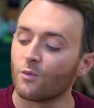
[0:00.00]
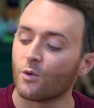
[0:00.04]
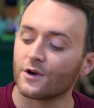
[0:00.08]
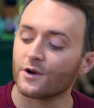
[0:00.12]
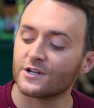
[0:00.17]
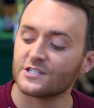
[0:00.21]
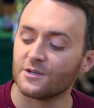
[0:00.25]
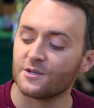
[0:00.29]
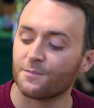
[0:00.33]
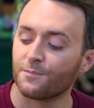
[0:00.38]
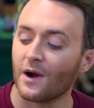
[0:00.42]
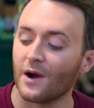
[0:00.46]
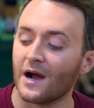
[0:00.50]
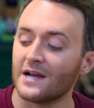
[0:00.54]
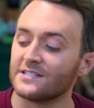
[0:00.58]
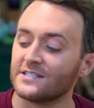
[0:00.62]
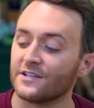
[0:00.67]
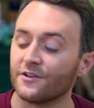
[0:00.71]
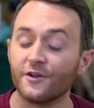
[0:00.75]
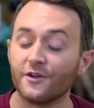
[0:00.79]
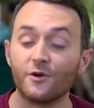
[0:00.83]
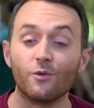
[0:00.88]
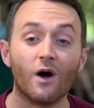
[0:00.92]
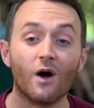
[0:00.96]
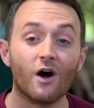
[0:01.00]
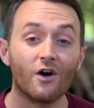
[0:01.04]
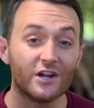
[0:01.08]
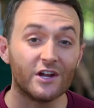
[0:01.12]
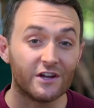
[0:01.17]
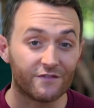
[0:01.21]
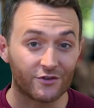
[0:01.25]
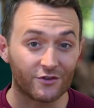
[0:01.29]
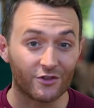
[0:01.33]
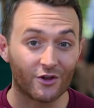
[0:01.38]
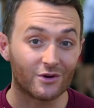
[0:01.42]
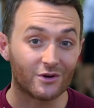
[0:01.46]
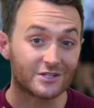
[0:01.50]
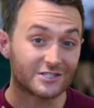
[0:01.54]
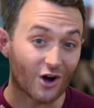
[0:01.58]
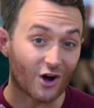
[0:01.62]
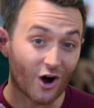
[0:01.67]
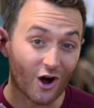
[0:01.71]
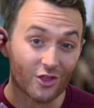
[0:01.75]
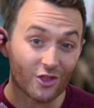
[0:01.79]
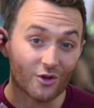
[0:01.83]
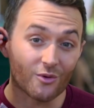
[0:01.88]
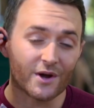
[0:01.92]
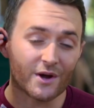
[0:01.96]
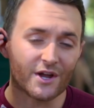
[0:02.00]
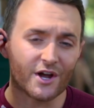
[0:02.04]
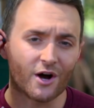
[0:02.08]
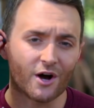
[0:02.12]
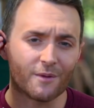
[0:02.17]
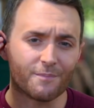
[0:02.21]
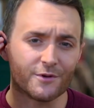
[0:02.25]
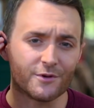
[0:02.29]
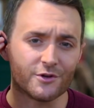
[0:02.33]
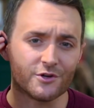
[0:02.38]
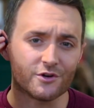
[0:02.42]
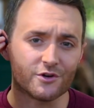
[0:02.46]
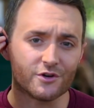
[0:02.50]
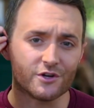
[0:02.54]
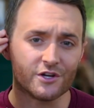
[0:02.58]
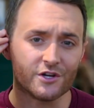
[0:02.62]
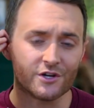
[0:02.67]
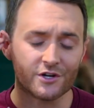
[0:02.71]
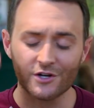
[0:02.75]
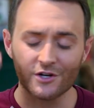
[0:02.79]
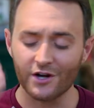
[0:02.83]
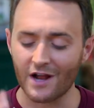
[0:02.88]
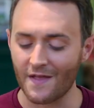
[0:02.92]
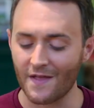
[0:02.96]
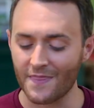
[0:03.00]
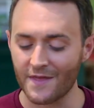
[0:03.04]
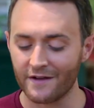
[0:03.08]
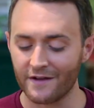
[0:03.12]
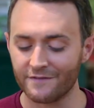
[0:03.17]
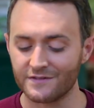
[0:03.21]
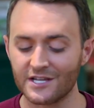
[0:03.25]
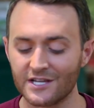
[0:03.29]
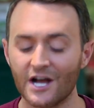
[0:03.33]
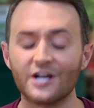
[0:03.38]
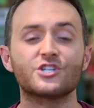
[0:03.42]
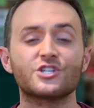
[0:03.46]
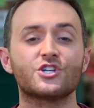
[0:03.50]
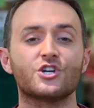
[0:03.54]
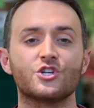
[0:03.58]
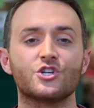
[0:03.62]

works surprisingly well, even though it's all the way up in your ear, and they have touch